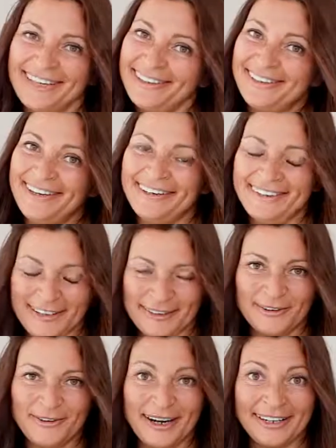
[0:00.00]
Take an egg
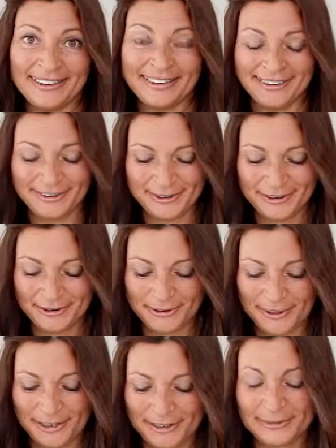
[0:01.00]
and crack it into
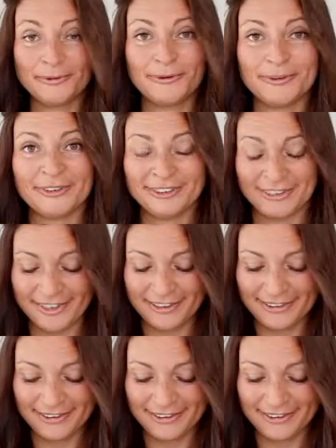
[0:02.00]
a small jug.